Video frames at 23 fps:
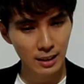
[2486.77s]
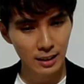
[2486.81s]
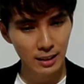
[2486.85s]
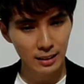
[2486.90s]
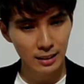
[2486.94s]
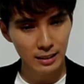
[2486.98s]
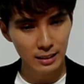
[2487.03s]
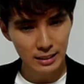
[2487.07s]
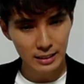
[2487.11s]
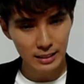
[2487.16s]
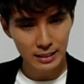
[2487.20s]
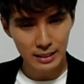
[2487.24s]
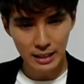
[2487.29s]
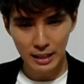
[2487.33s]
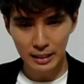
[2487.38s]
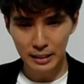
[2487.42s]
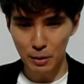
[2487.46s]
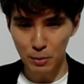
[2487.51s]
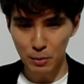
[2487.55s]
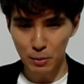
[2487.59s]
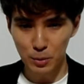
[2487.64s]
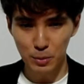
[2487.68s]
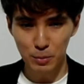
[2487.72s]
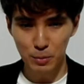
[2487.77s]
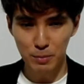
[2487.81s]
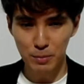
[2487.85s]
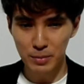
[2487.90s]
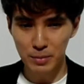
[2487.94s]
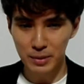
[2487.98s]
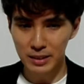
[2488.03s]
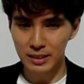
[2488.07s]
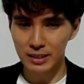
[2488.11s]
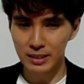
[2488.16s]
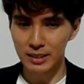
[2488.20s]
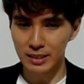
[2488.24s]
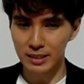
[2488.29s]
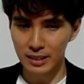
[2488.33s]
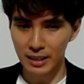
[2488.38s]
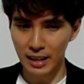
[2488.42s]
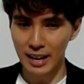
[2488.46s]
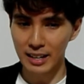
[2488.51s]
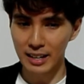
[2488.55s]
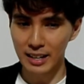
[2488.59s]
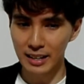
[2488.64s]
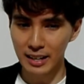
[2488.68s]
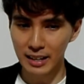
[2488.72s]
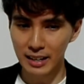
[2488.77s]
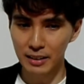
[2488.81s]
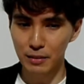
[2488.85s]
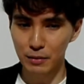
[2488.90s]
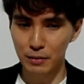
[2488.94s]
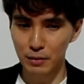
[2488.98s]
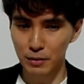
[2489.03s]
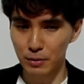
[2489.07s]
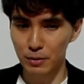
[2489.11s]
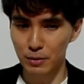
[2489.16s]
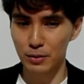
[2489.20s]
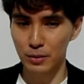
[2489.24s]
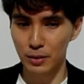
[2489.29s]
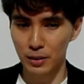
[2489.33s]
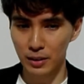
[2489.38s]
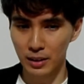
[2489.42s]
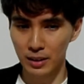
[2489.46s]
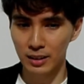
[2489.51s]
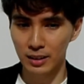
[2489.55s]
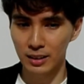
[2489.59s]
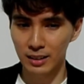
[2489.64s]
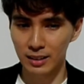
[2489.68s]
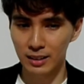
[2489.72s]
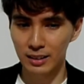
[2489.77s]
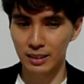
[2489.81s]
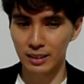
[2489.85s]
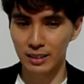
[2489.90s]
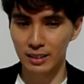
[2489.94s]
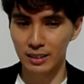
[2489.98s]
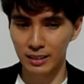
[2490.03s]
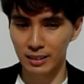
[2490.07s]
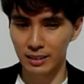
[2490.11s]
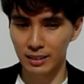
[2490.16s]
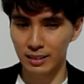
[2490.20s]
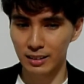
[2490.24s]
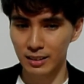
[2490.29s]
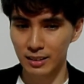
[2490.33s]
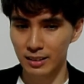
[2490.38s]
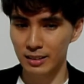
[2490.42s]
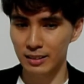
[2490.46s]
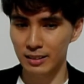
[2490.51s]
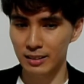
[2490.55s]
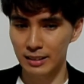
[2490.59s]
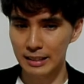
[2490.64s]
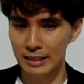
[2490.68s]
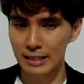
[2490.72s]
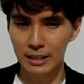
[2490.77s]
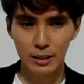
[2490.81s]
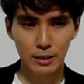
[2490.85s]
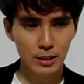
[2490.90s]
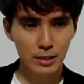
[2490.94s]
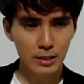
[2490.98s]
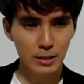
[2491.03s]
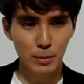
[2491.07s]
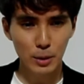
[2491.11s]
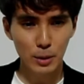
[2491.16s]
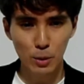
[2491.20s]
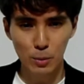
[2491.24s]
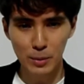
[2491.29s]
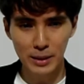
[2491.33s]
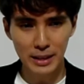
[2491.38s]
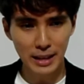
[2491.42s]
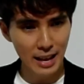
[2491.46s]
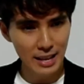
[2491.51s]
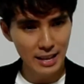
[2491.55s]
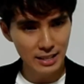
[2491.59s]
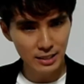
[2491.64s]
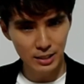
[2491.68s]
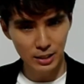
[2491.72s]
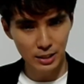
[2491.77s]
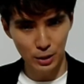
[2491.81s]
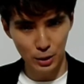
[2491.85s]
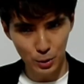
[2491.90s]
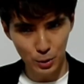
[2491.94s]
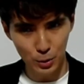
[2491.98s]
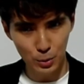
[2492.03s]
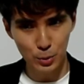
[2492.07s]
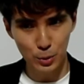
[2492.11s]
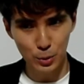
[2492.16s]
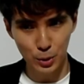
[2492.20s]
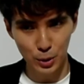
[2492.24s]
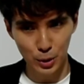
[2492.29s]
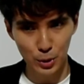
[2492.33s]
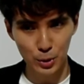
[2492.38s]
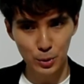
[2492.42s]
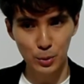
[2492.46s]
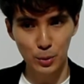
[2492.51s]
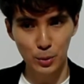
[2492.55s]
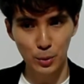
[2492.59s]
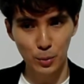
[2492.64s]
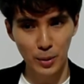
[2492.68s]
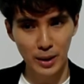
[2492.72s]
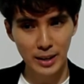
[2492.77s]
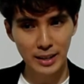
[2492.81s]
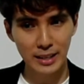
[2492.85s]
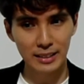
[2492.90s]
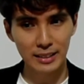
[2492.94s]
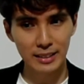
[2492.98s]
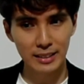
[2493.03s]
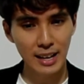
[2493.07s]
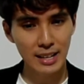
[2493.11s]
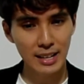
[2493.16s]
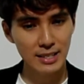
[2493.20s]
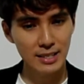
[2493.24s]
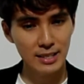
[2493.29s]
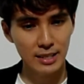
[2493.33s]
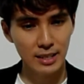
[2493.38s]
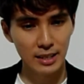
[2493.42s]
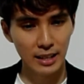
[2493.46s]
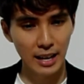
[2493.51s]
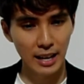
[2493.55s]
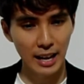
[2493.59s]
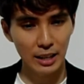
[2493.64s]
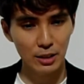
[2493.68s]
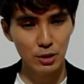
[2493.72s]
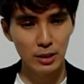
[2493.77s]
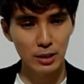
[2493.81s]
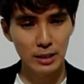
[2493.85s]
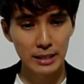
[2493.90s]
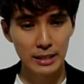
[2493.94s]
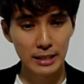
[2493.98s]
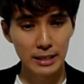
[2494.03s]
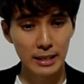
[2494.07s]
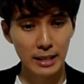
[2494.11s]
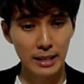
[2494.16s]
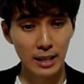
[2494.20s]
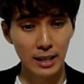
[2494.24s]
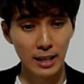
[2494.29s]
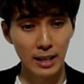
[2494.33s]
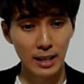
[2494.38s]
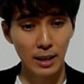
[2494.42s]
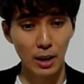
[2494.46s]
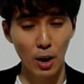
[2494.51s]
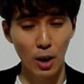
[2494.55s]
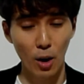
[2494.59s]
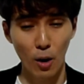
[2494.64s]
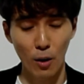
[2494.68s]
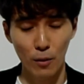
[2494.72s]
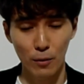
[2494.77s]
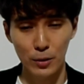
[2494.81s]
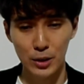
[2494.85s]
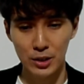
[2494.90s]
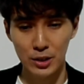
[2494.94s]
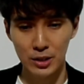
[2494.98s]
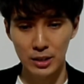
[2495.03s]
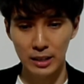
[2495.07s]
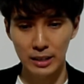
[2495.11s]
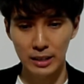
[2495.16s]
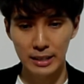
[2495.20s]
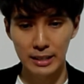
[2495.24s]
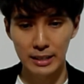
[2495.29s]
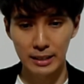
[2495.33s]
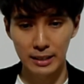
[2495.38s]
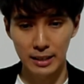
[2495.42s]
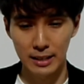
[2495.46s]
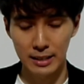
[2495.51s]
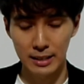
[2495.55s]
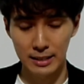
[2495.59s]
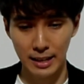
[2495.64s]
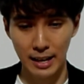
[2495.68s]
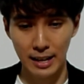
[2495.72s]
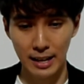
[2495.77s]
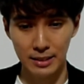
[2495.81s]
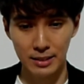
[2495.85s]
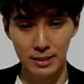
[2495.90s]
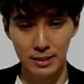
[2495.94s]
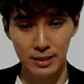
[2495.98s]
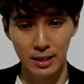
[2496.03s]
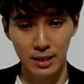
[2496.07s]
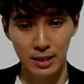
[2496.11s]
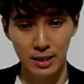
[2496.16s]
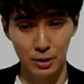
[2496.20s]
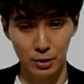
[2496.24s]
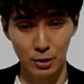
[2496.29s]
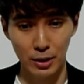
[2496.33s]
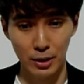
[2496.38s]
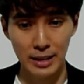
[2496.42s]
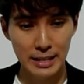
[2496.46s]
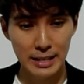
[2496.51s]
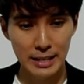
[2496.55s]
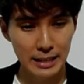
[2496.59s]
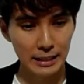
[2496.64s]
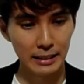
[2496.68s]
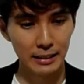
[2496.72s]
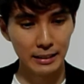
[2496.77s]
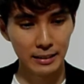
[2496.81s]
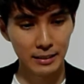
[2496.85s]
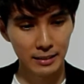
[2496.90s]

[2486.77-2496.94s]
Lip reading: yeah, that would be, and then the ticker symbol will be SQQ when it does actually officially starts trading.